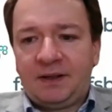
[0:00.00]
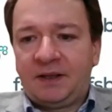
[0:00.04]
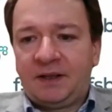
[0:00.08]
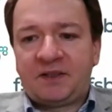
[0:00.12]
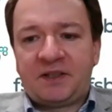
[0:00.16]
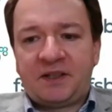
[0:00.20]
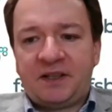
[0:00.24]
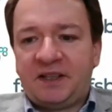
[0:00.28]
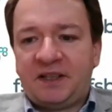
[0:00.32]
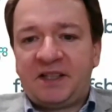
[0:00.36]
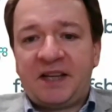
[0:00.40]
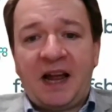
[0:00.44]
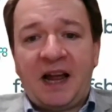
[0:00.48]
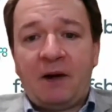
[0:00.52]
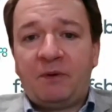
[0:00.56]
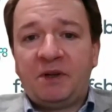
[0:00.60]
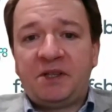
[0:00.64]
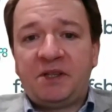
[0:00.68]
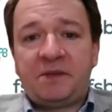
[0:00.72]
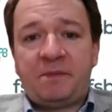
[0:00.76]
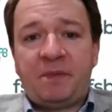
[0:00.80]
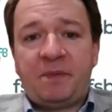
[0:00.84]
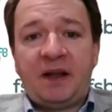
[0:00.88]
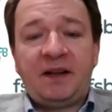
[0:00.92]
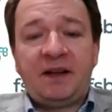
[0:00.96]
It's
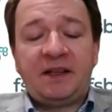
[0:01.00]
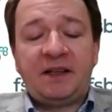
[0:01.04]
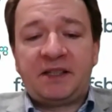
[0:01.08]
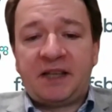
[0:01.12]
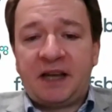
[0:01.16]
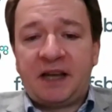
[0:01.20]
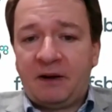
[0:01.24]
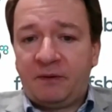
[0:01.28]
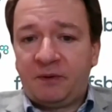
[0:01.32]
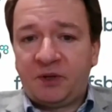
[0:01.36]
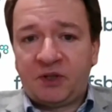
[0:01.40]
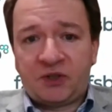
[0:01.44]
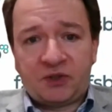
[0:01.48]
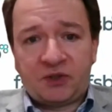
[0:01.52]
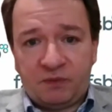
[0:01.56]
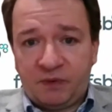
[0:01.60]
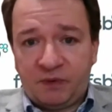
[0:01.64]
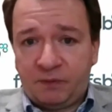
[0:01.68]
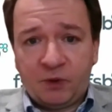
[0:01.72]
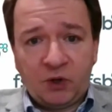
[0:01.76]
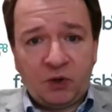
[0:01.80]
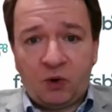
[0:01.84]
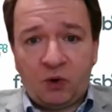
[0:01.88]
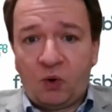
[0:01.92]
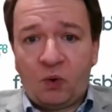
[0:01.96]
how it's been. It's how it
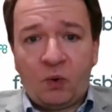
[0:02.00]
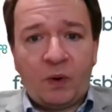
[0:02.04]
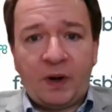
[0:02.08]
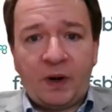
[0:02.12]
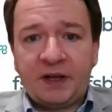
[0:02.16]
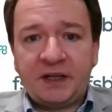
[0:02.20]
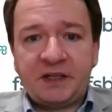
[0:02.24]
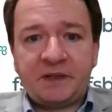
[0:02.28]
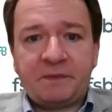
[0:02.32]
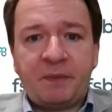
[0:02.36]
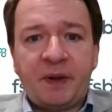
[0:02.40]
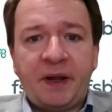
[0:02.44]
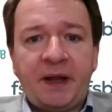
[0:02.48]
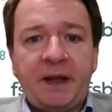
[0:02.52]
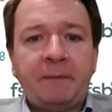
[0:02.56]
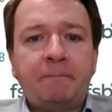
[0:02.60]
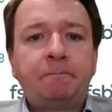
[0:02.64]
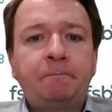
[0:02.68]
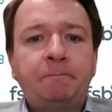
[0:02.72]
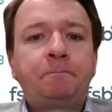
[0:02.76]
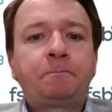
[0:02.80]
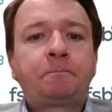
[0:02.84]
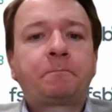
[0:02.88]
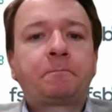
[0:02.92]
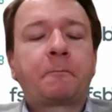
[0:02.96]
will always
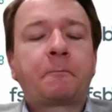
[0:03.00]
be.